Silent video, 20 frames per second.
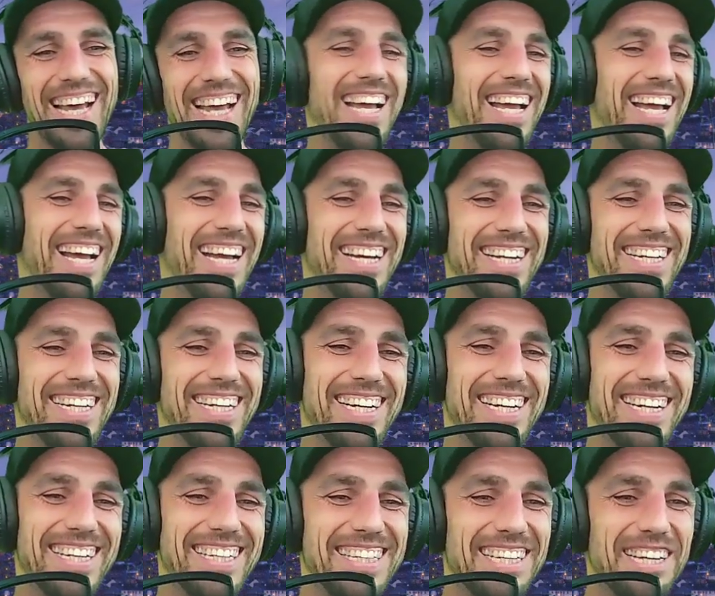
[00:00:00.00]
and uh,
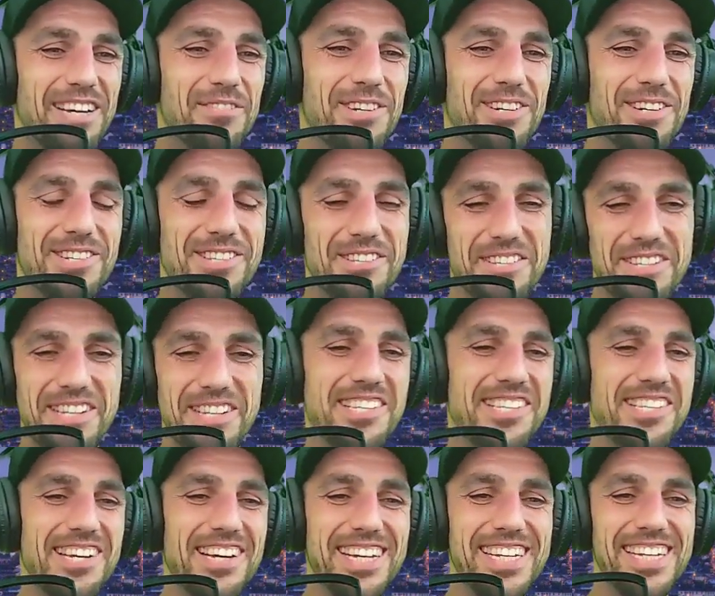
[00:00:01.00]
Dave also says
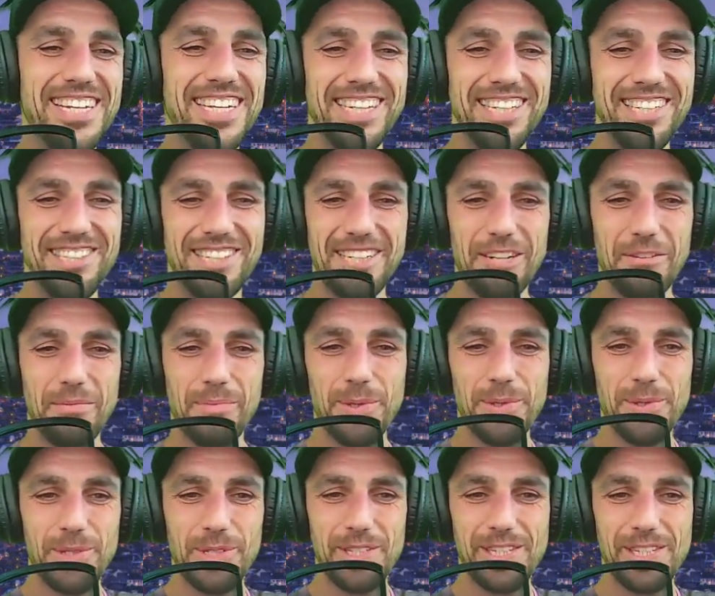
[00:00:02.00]
uh, in Asia,
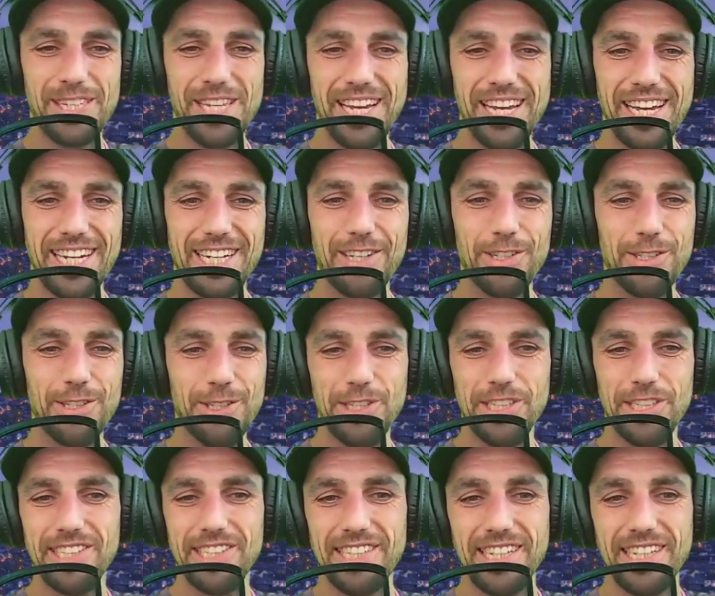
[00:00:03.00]
most uh,
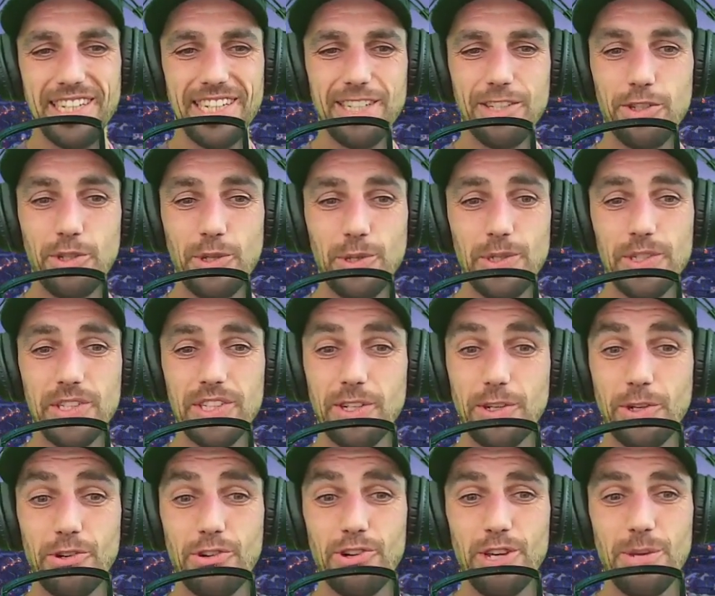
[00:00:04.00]
countries say that drugs are a
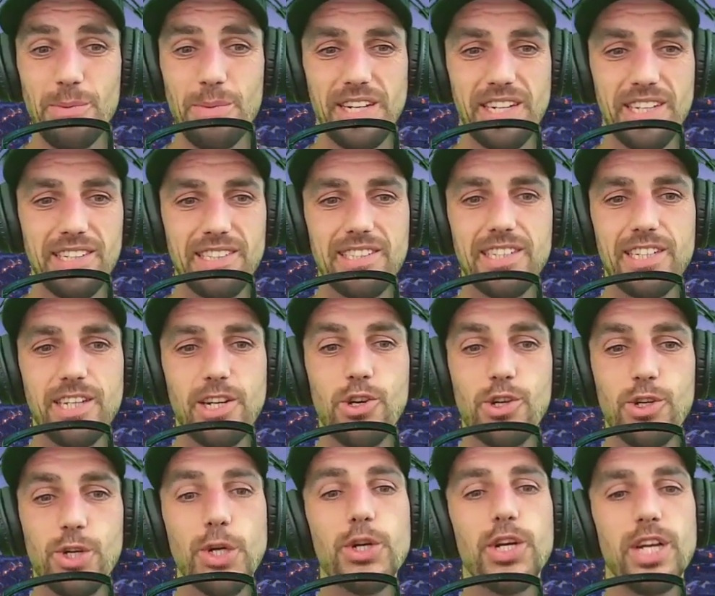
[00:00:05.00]
crime against the
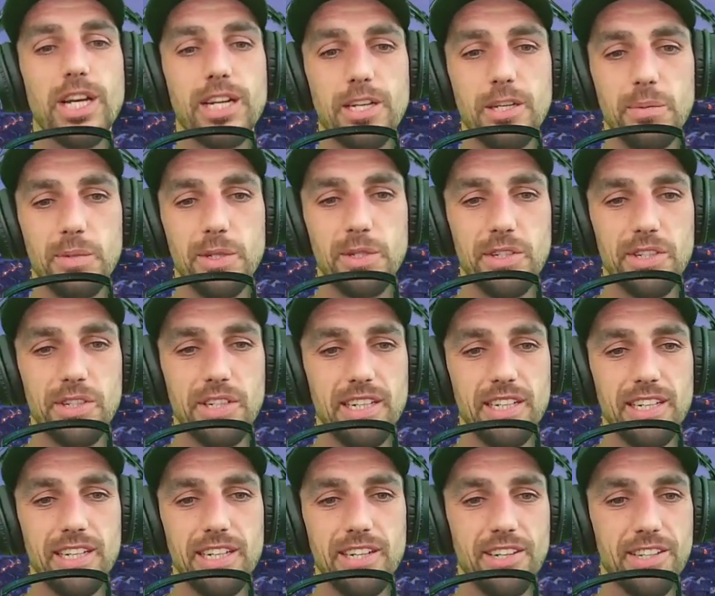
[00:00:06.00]
country and community in
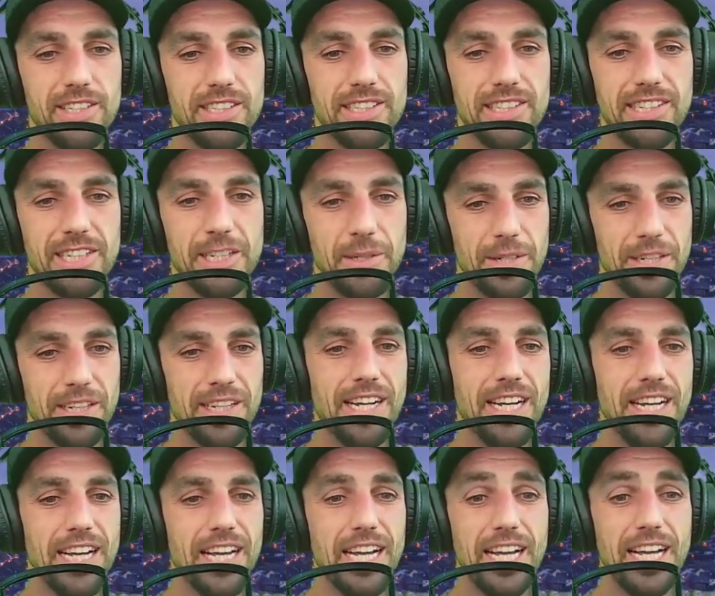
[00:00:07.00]
their eyes, anyway.
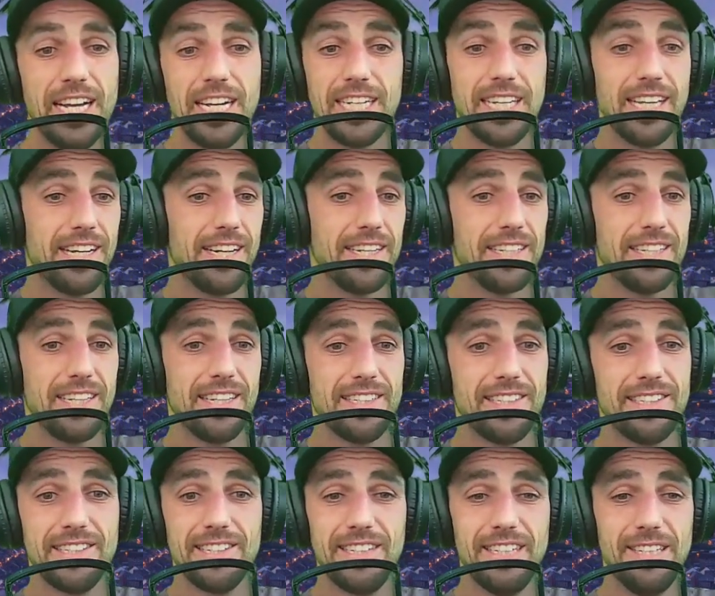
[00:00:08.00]
Yeah, that's
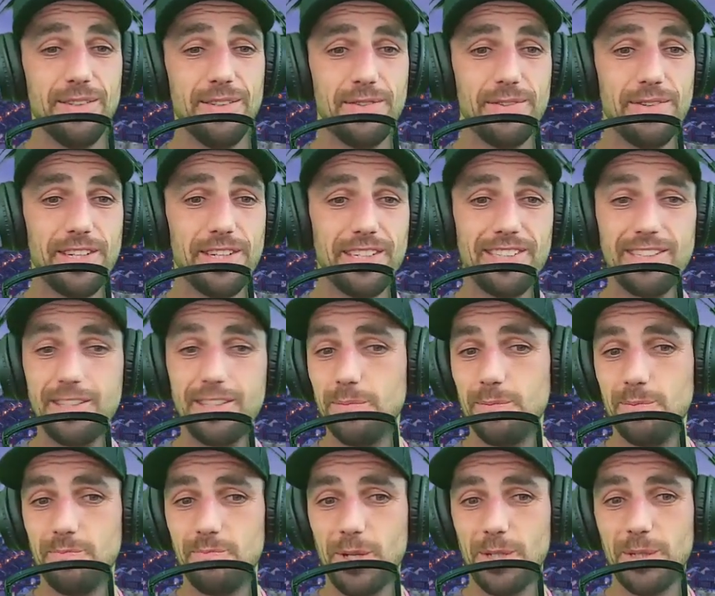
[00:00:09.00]
kind of like some
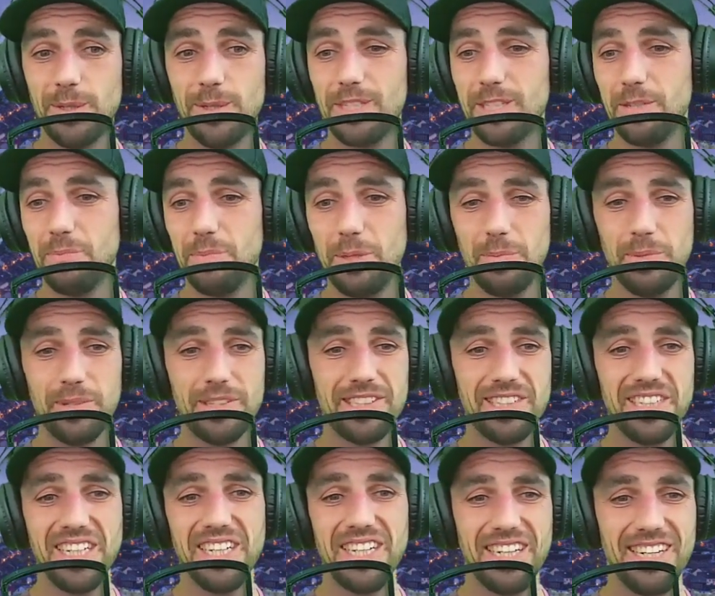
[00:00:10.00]
how some people see
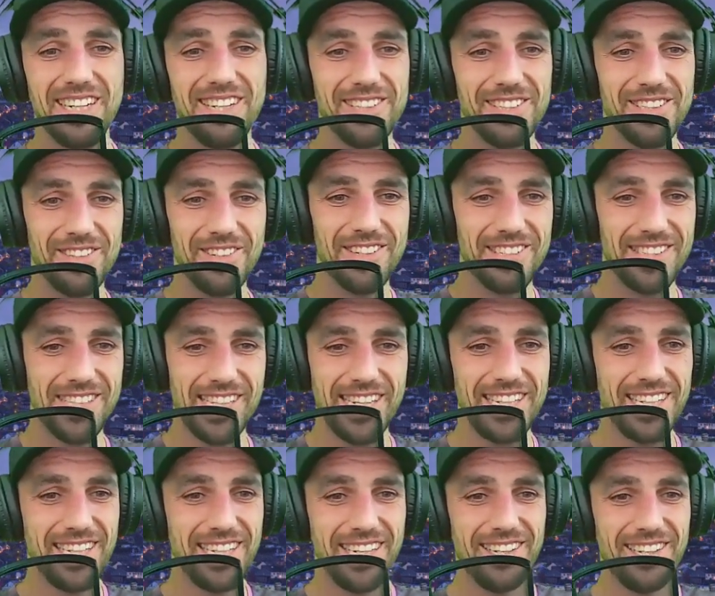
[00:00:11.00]
it here as well.
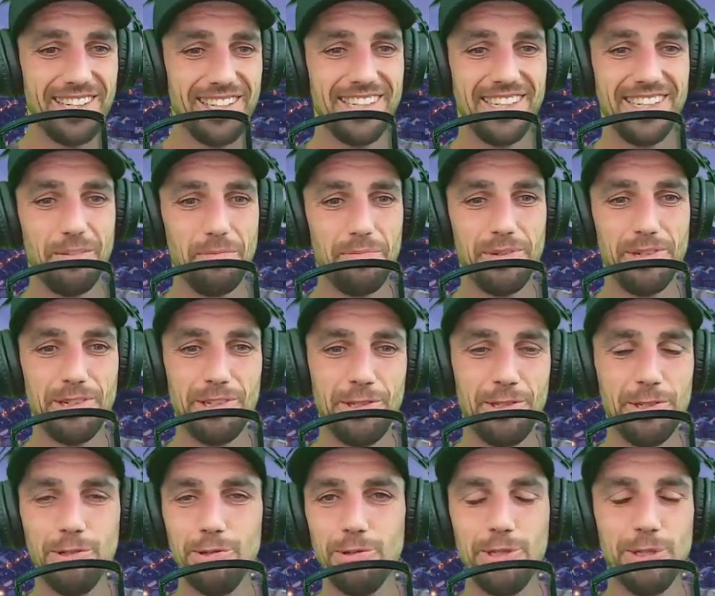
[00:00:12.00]
Sadly, like that by
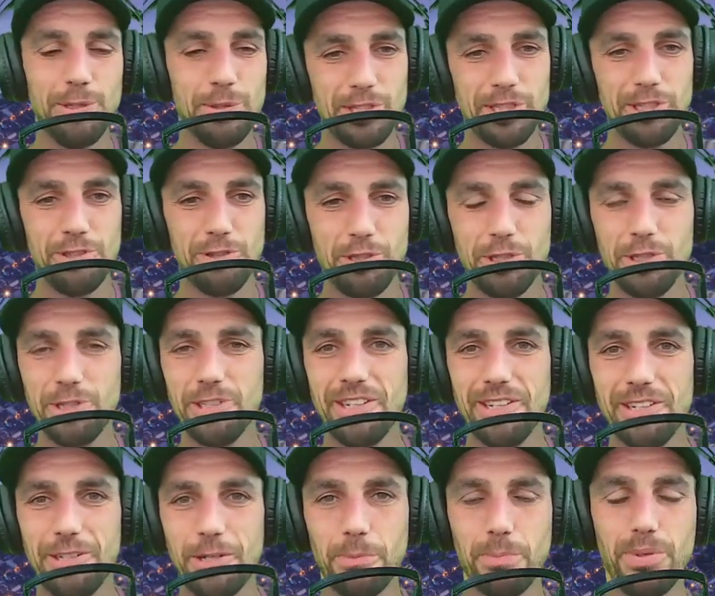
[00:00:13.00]
you using drugs, like
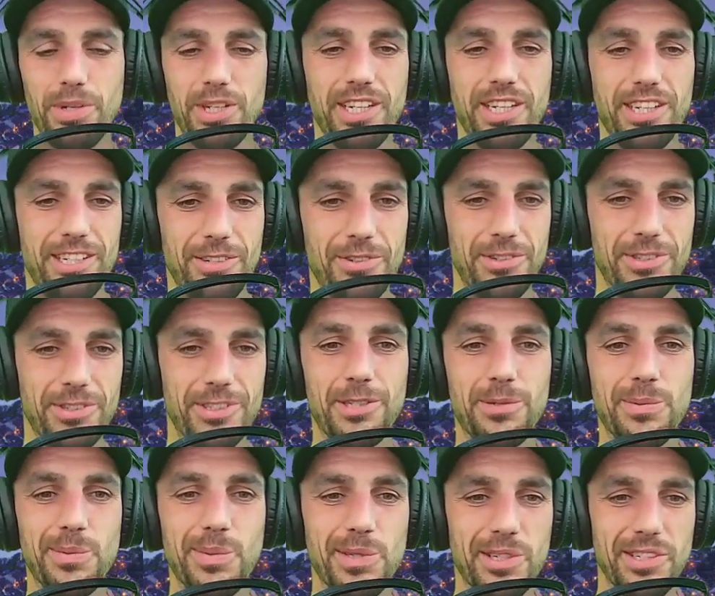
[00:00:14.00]
you're bringing down the
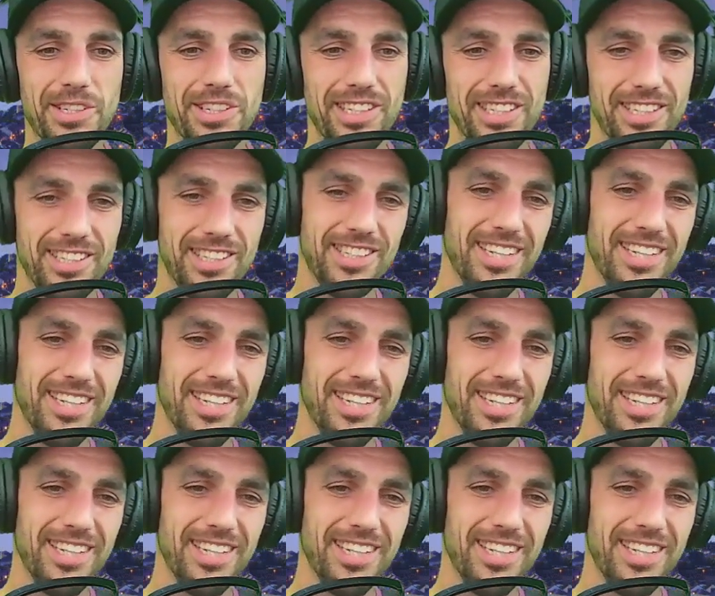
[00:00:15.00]
community and